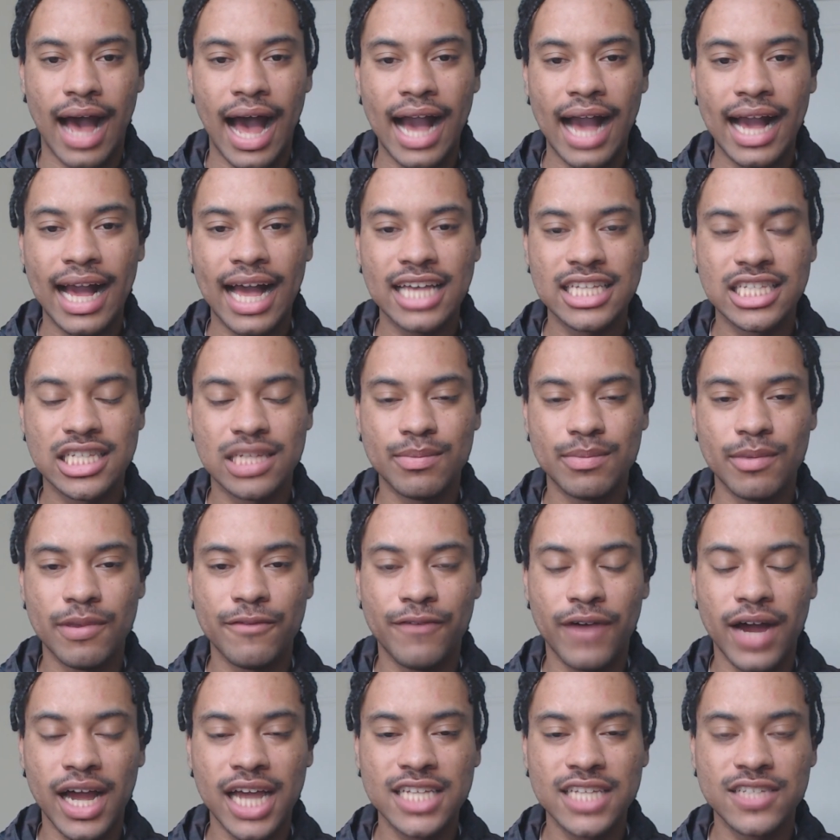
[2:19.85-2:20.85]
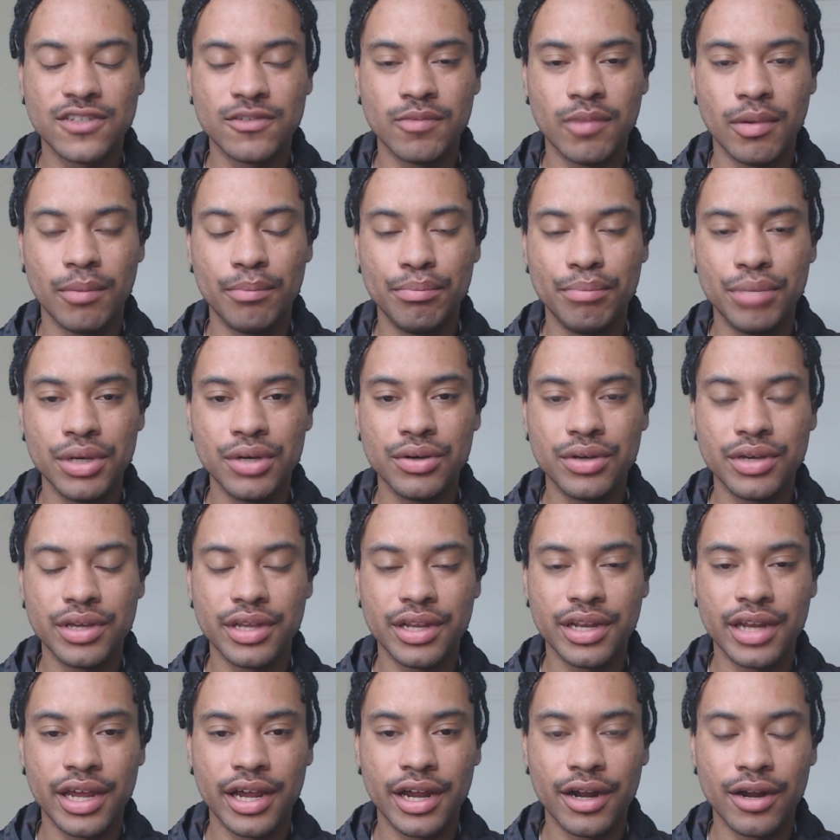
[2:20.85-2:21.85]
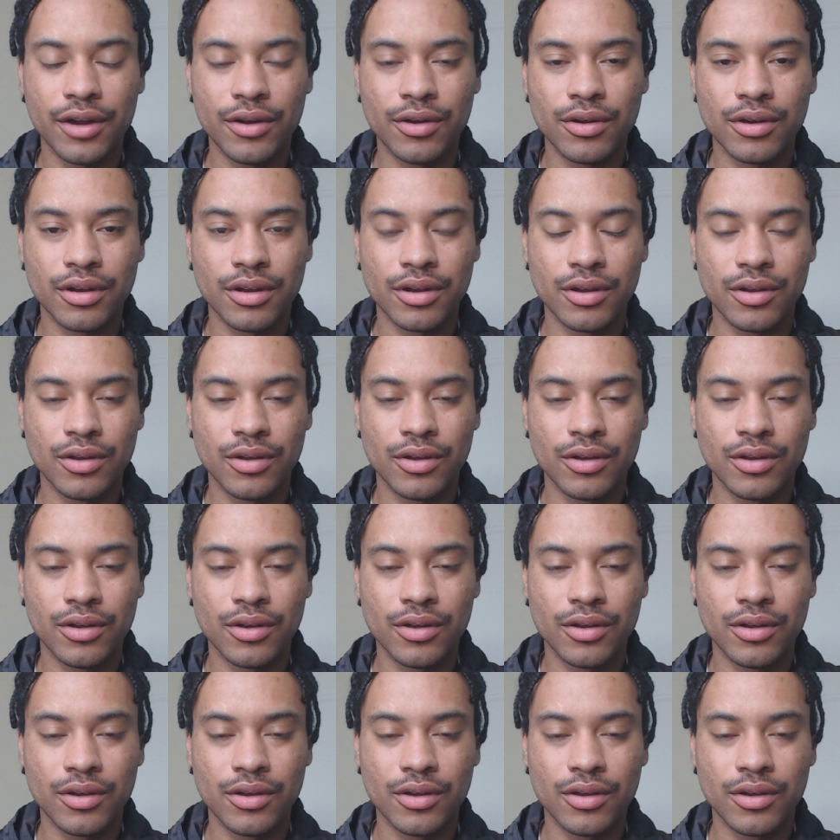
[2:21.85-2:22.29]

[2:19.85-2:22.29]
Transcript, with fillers: I got some advice from a billionaire